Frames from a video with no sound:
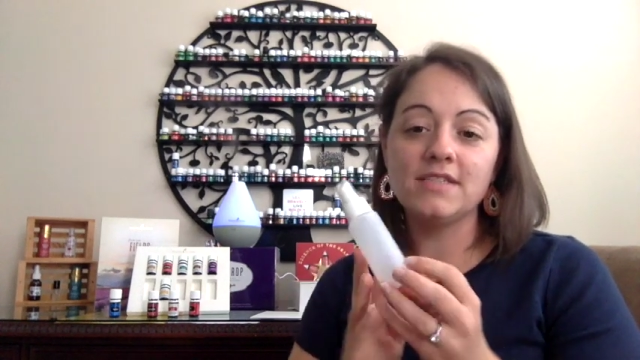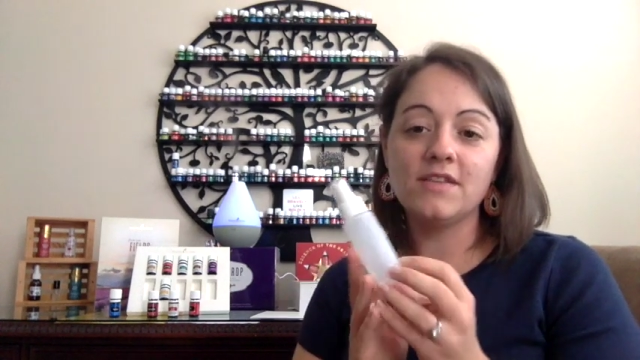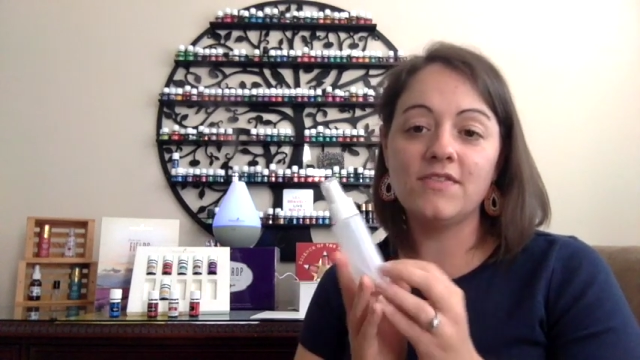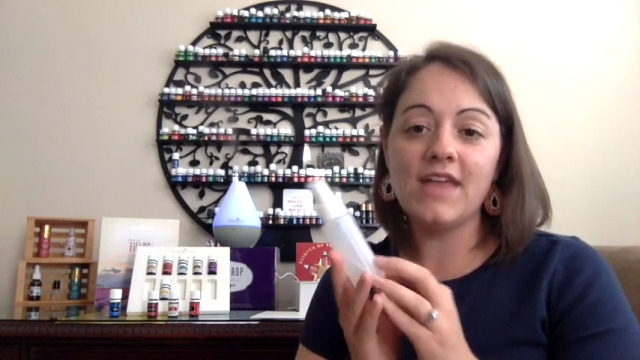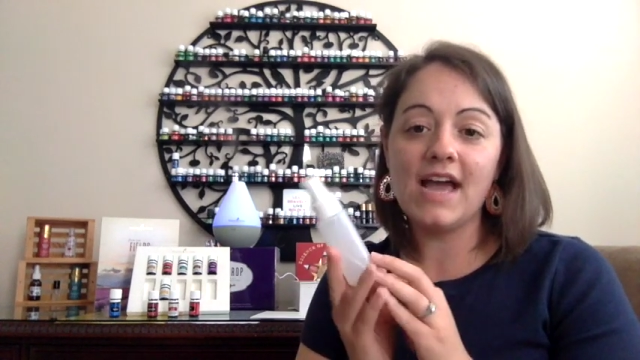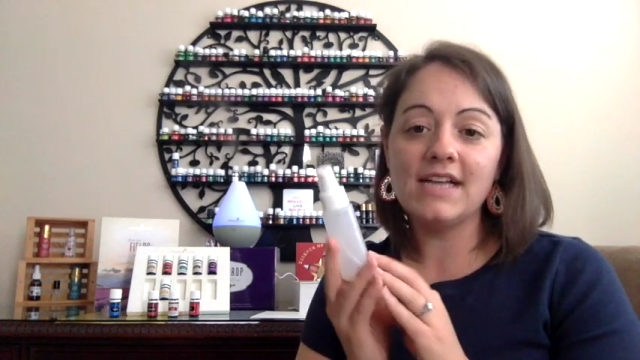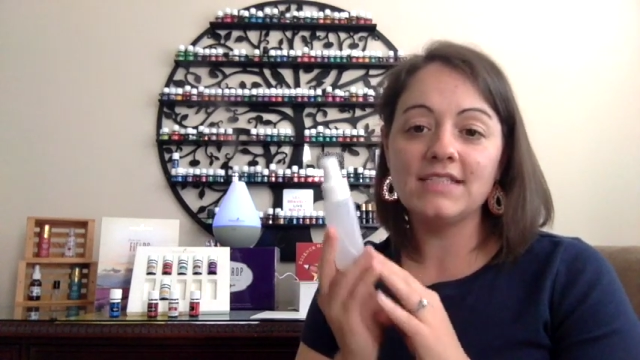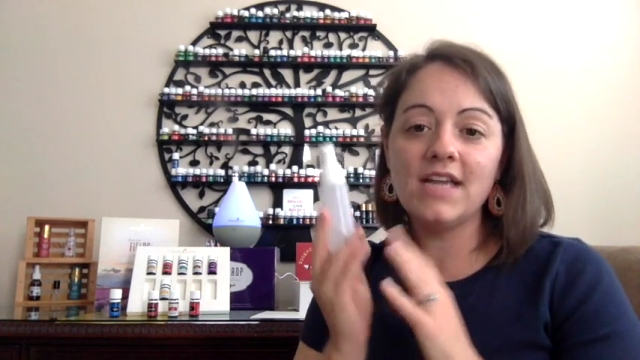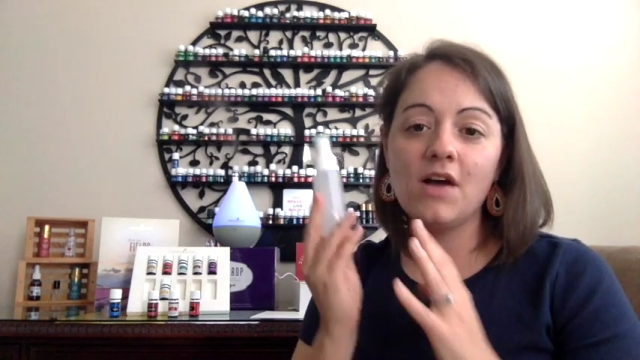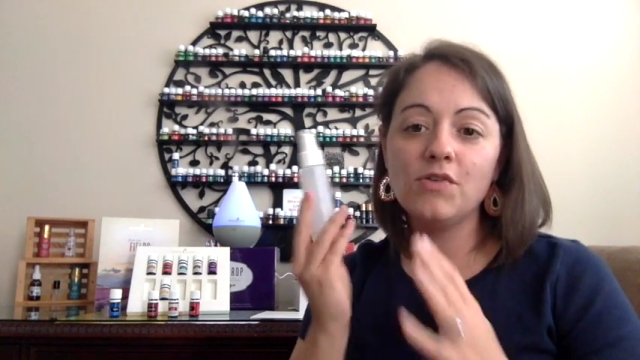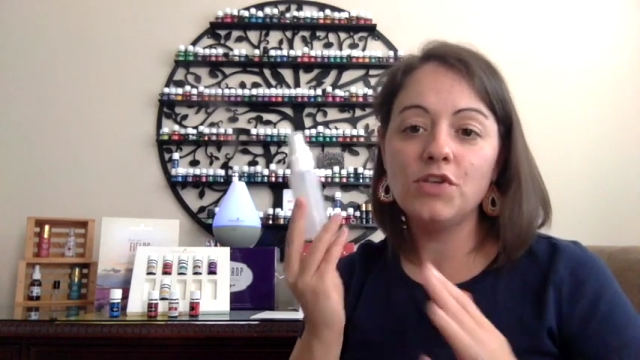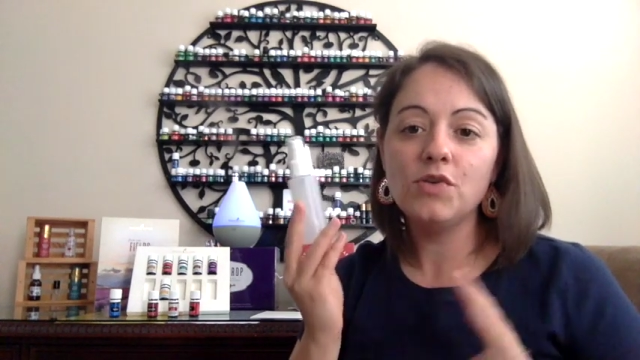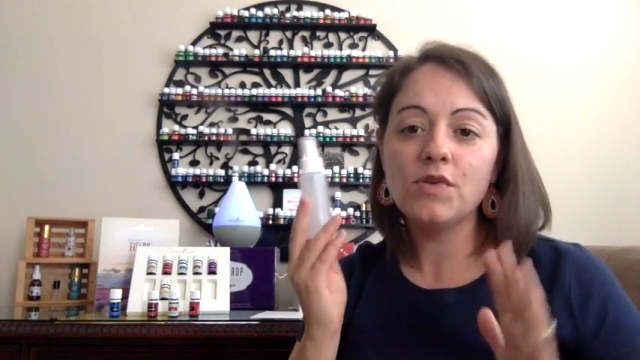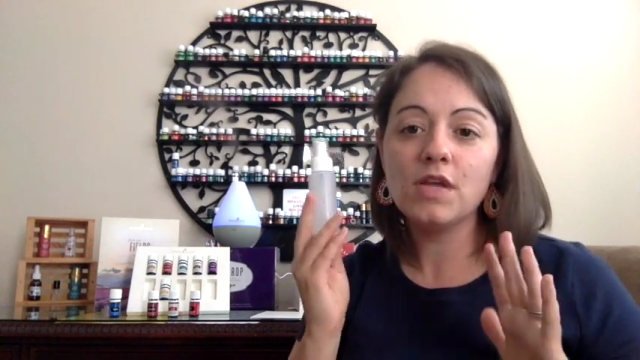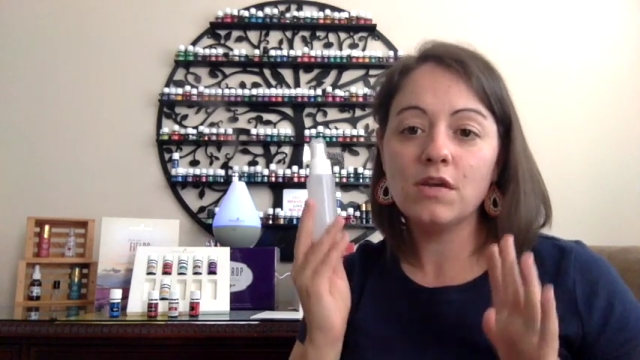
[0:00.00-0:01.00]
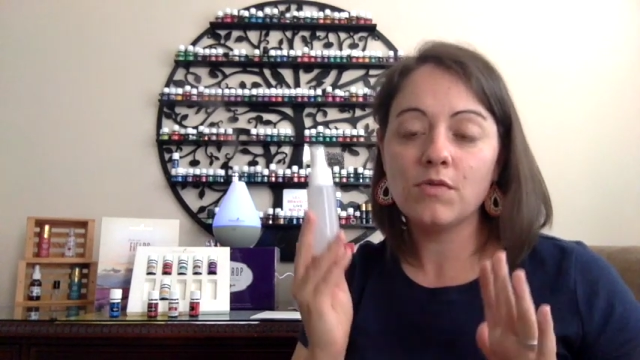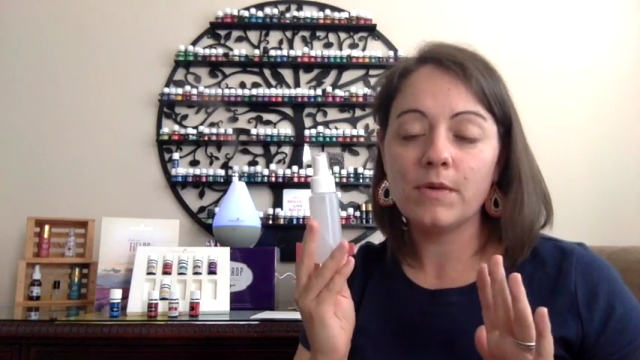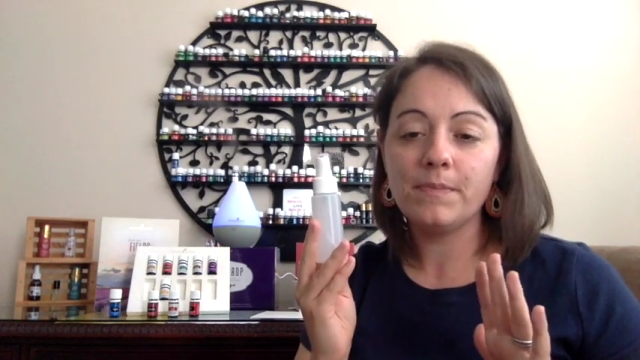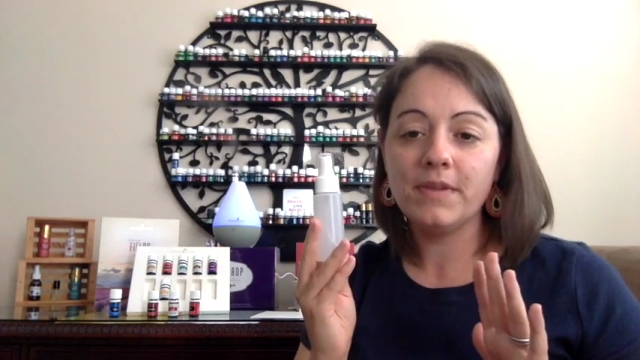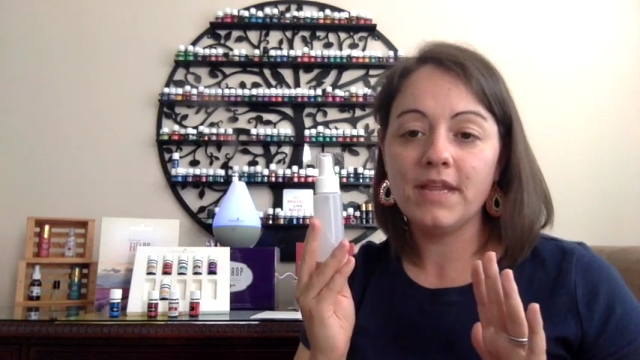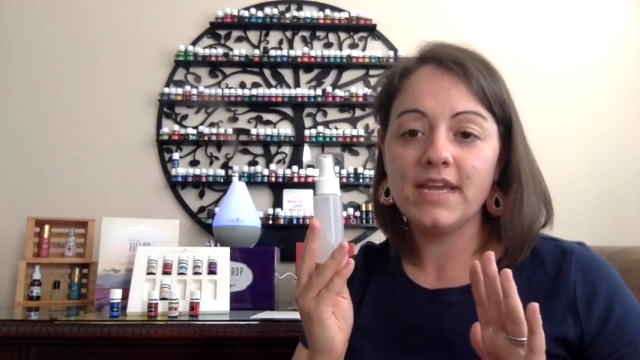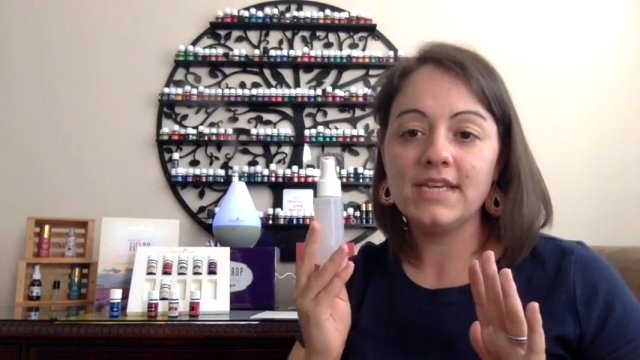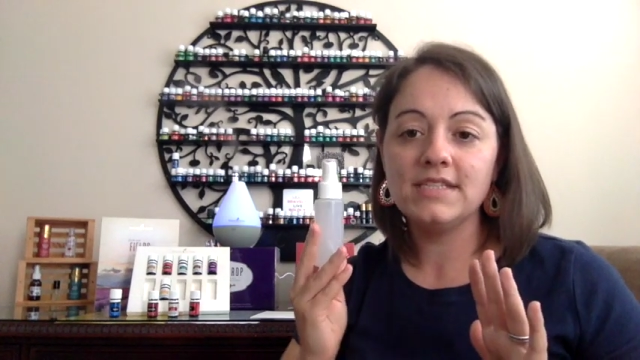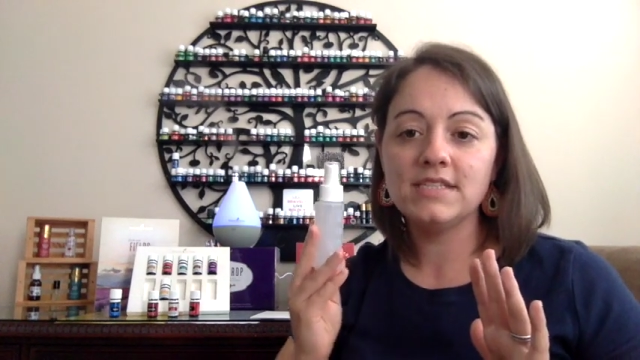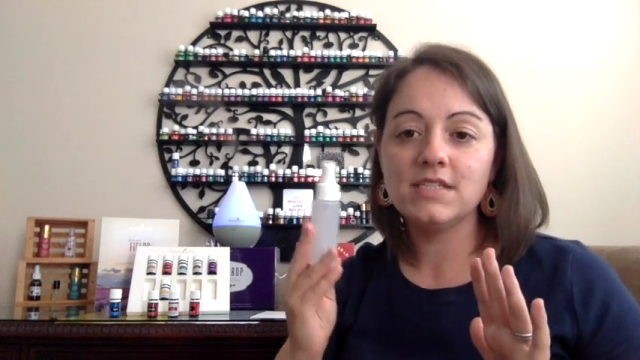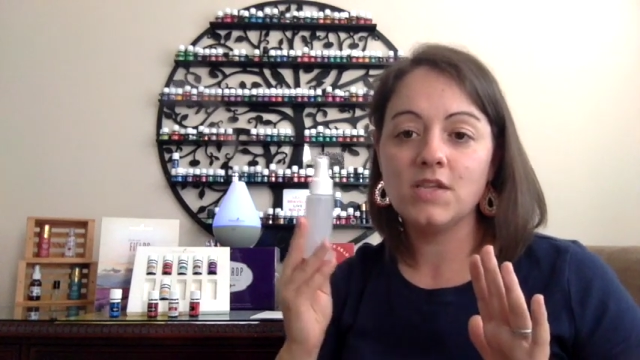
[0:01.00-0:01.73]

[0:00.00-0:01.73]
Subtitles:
So that's how you can replace